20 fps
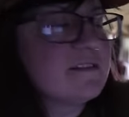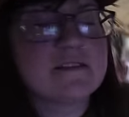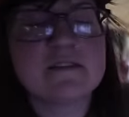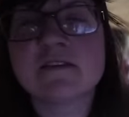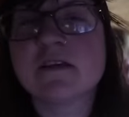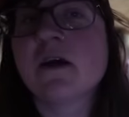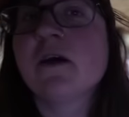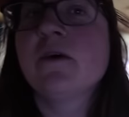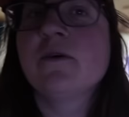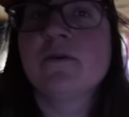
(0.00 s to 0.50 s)

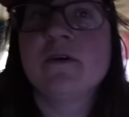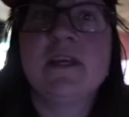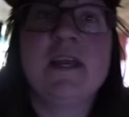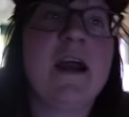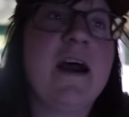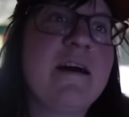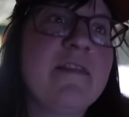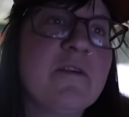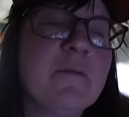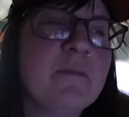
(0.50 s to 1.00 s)
So
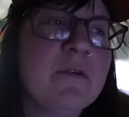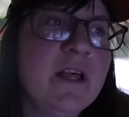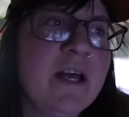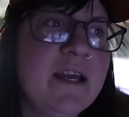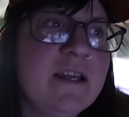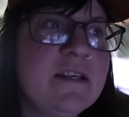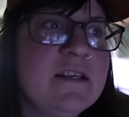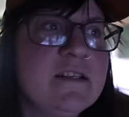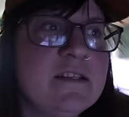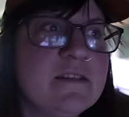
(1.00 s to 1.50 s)
yeah, the
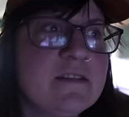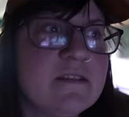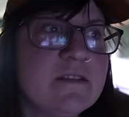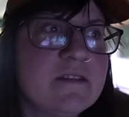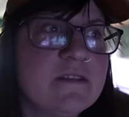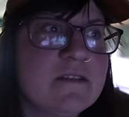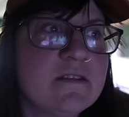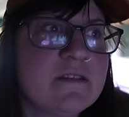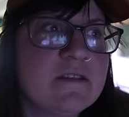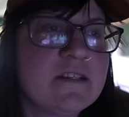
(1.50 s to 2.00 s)
plan
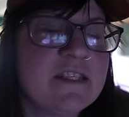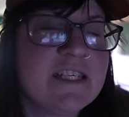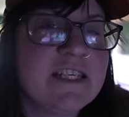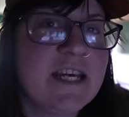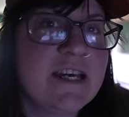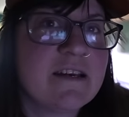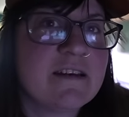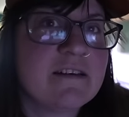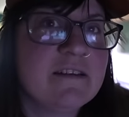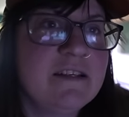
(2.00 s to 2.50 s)
is to
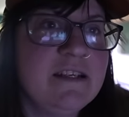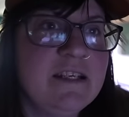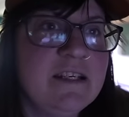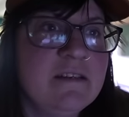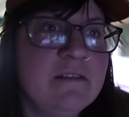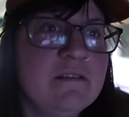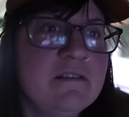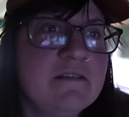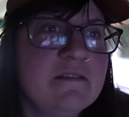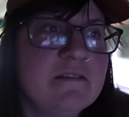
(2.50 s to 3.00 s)
get
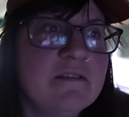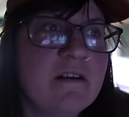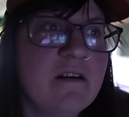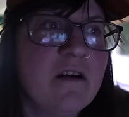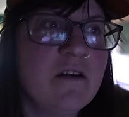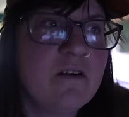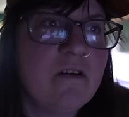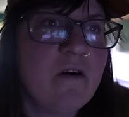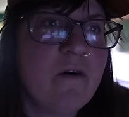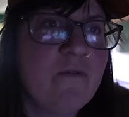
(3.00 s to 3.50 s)
clean.
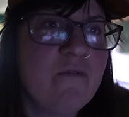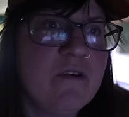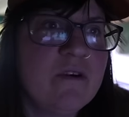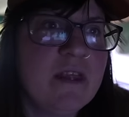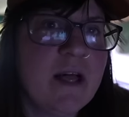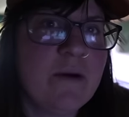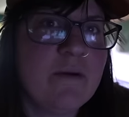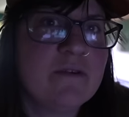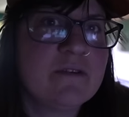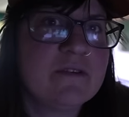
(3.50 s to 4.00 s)
And hopefully
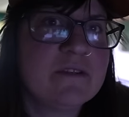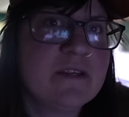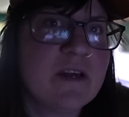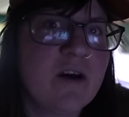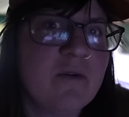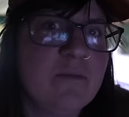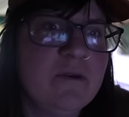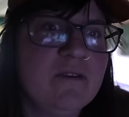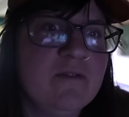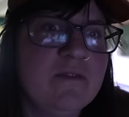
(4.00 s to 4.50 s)
that will just
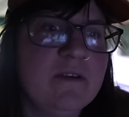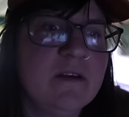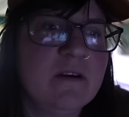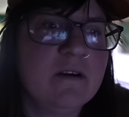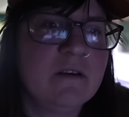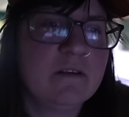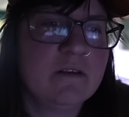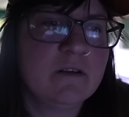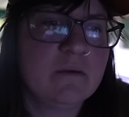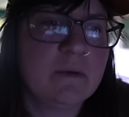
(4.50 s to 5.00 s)
help me feel
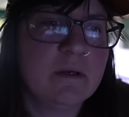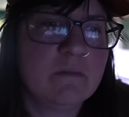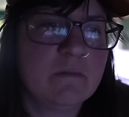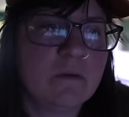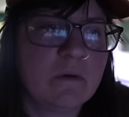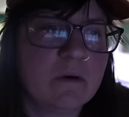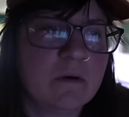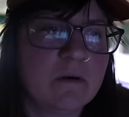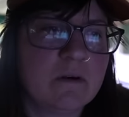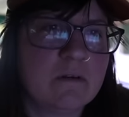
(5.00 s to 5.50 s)
a little bit
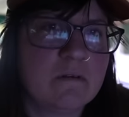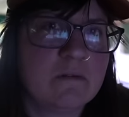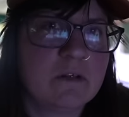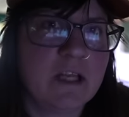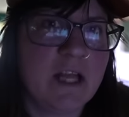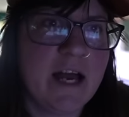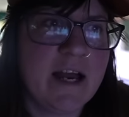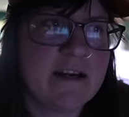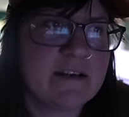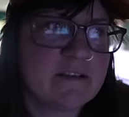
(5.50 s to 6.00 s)
more
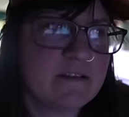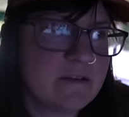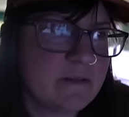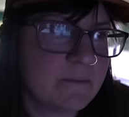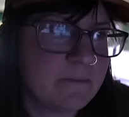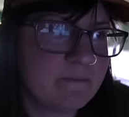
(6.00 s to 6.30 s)
relaxed.